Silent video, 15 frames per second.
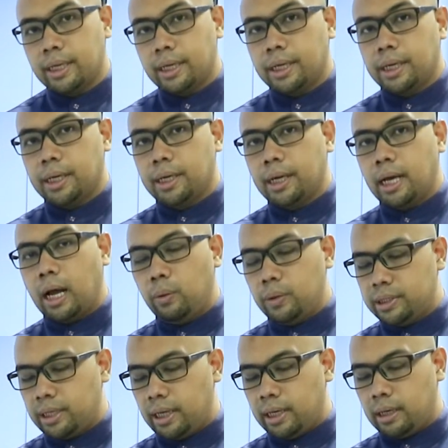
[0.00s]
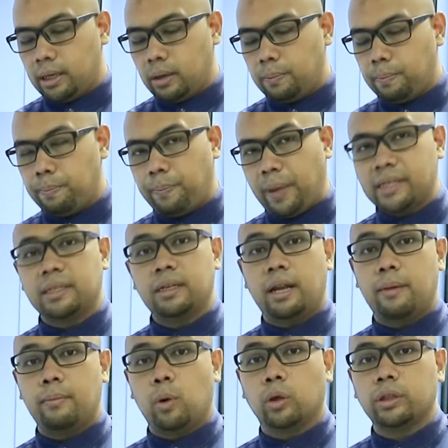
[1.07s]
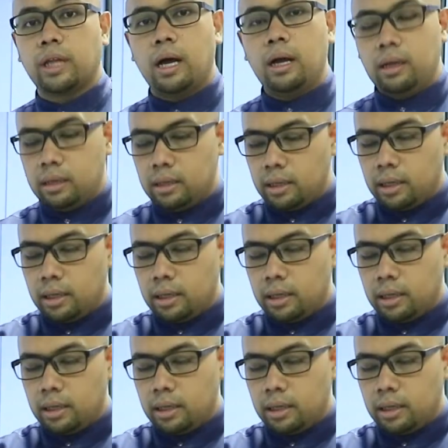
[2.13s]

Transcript: how we say, the pestle and mortar.